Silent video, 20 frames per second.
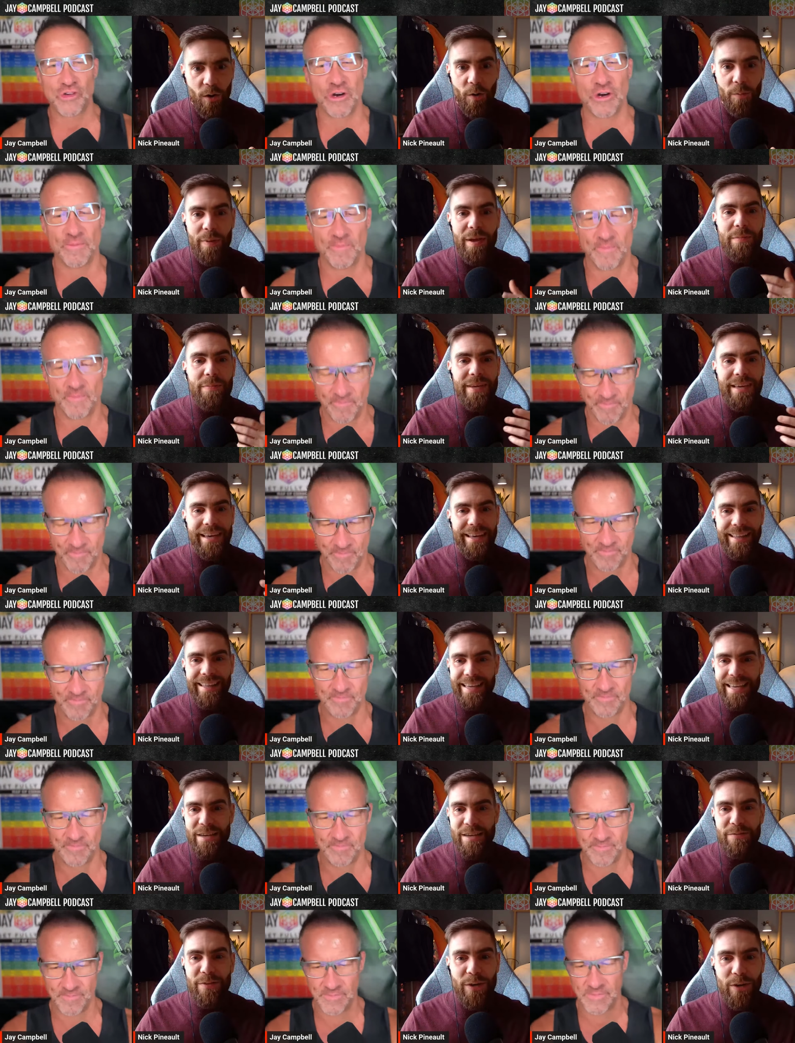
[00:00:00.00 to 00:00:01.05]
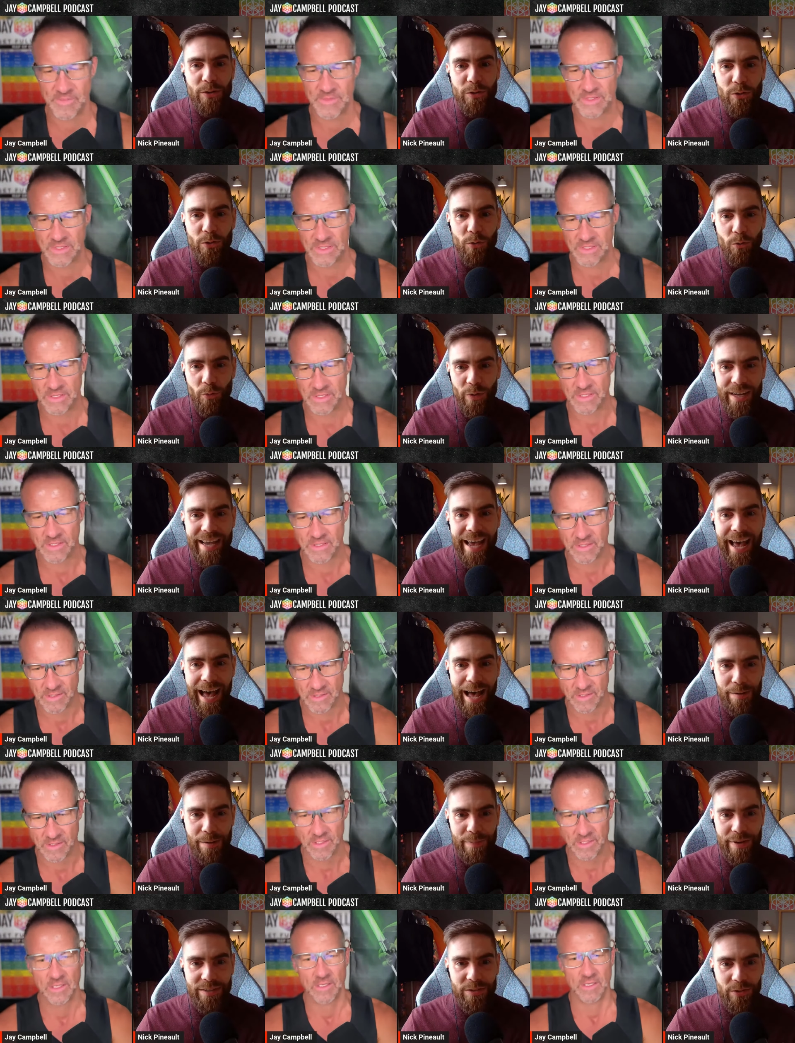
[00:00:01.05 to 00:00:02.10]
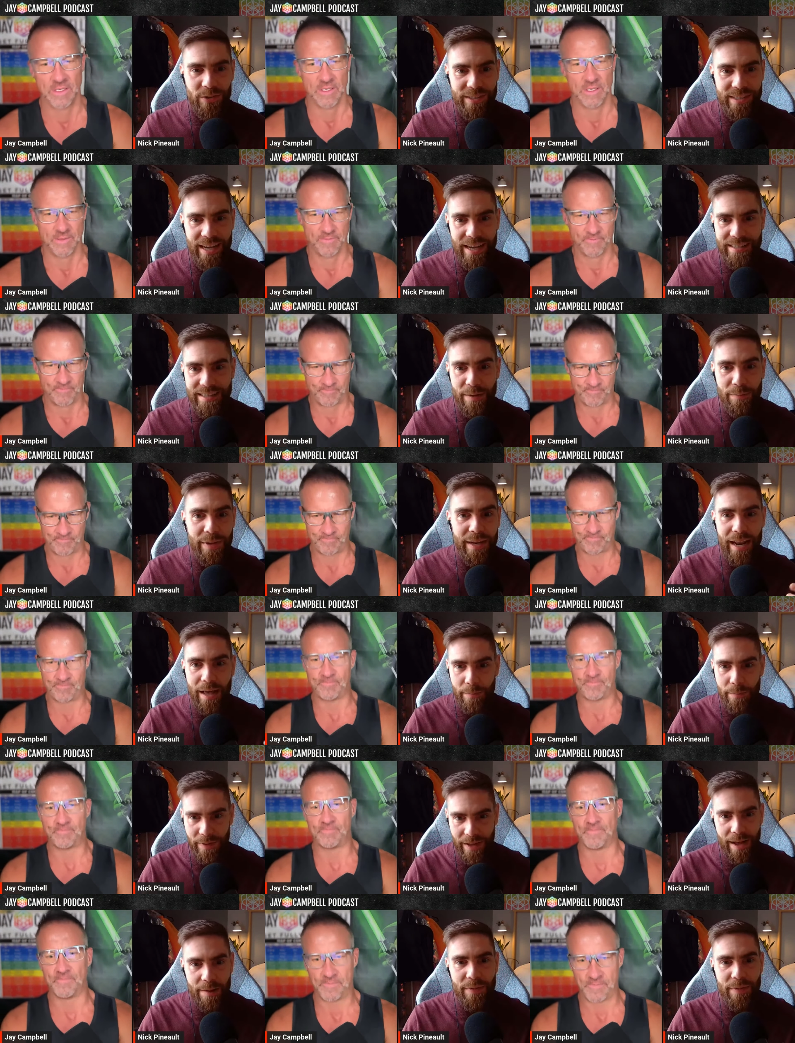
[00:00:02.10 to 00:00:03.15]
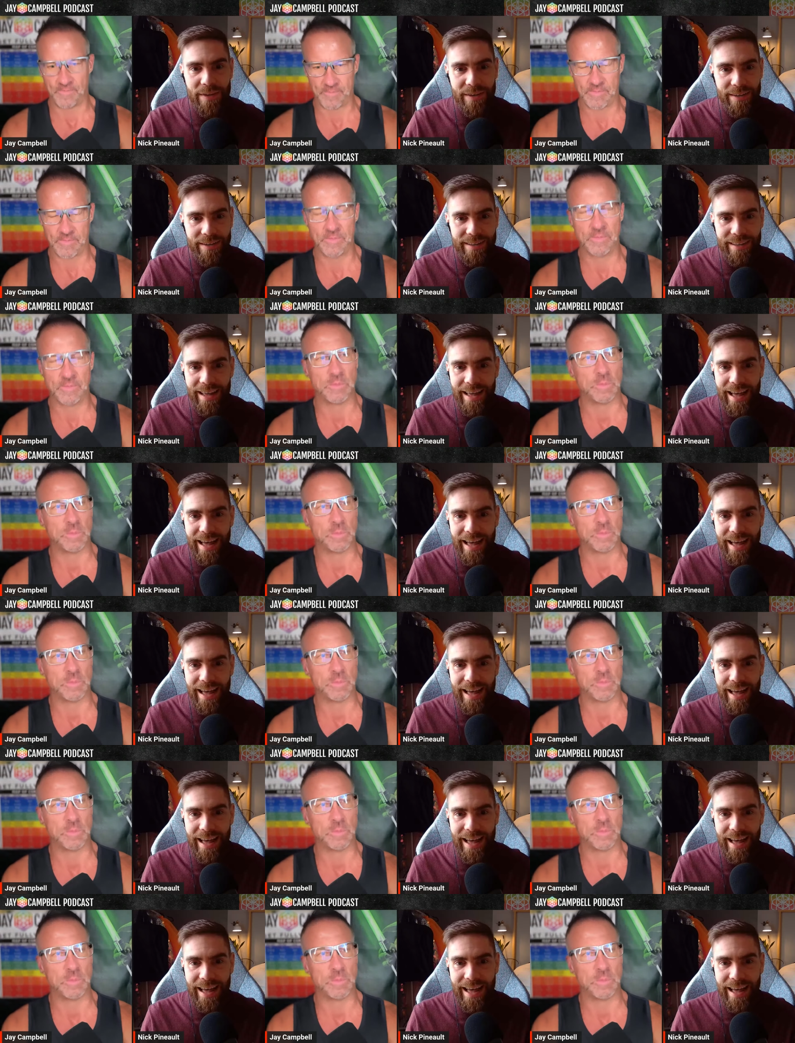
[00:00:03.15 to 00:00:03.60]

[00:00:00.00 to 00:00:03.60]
Speaker 1: or maybe even a new rehab exercise. I mean, I'm I'm an uh,